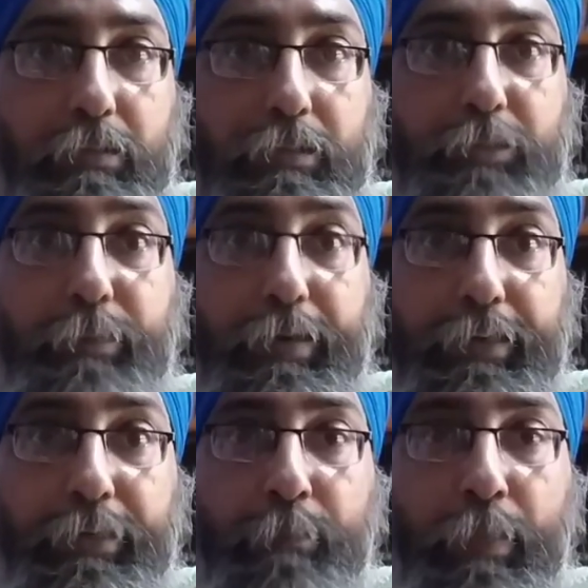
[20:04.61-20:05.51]
It's
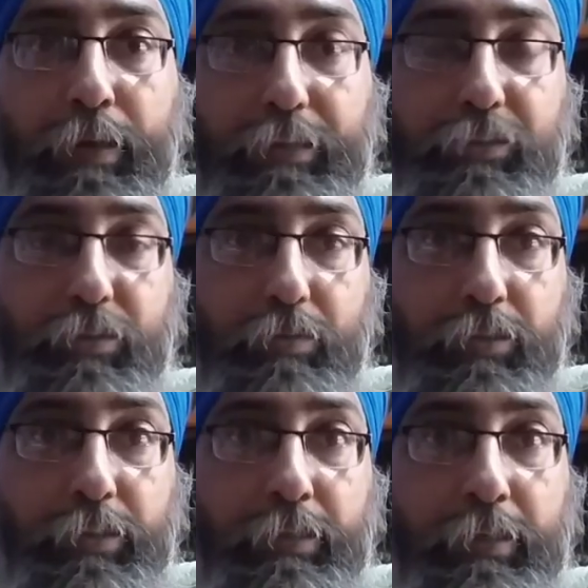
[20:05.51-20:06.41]
spiking, it's
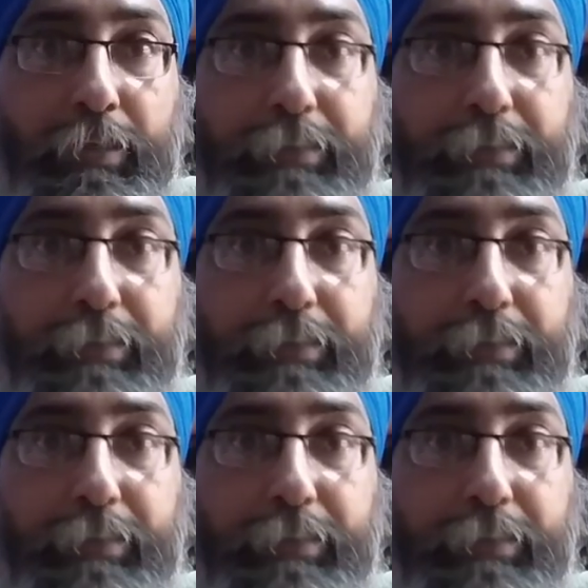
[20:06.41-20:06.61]
surging.